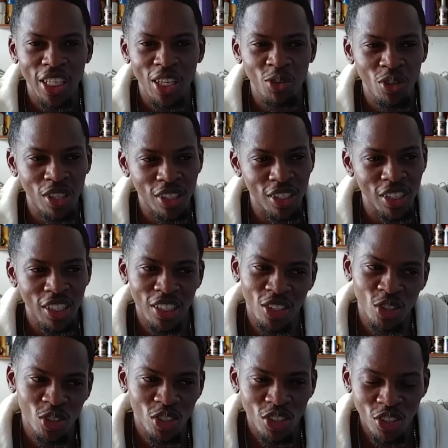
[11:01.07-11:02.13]
I wanted
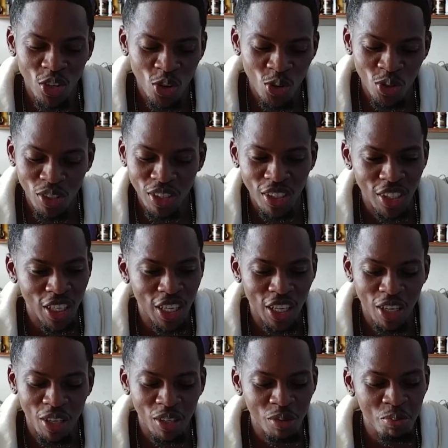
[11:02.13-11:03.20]
it to sound
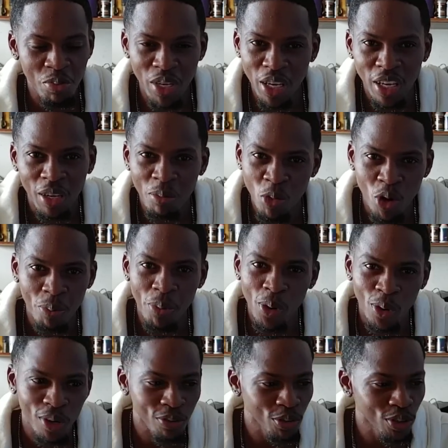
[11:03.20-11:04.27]
or be more
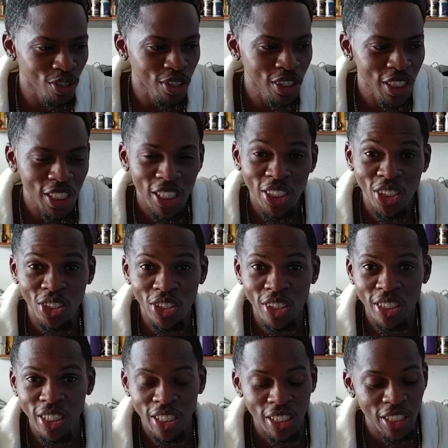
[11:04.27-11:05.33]
powerful, so
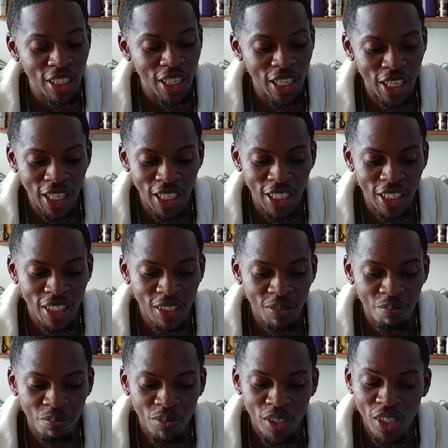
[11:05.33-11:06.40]
I
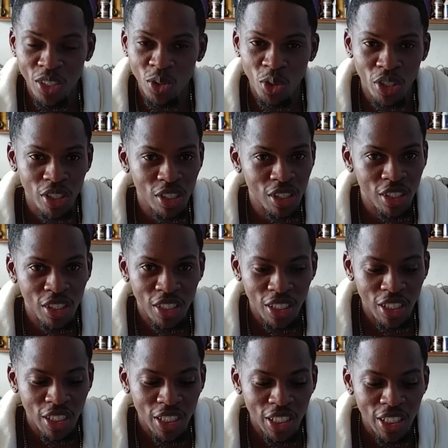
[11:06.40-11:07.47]
sourced,
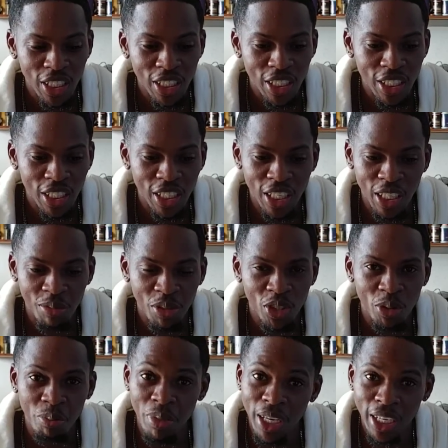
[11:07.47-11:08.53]
you
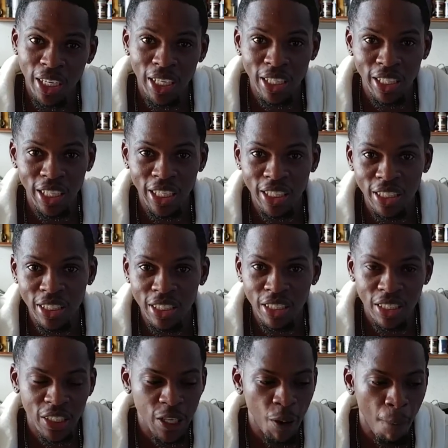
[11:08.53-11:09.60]
know, black headlights.
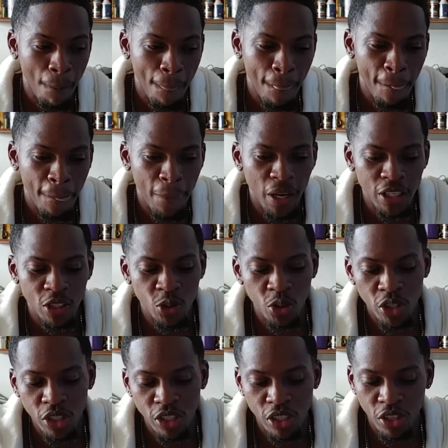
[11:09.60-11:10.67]
I
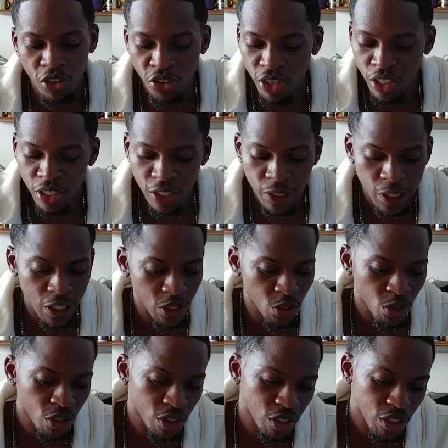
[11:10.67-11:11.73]
sourced the grill. I
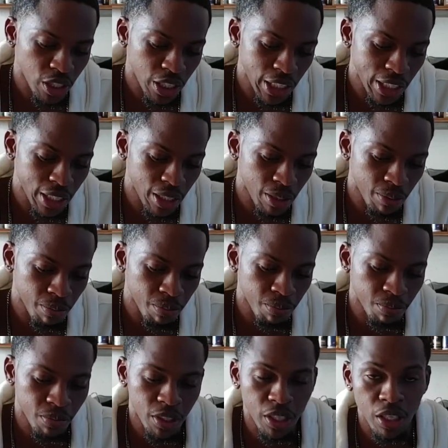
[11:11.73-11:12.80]
sourced
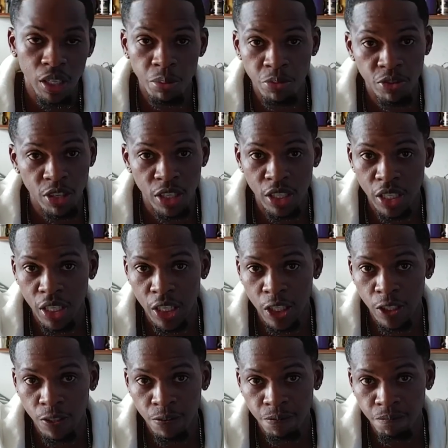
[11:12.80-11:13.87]
lip for the car.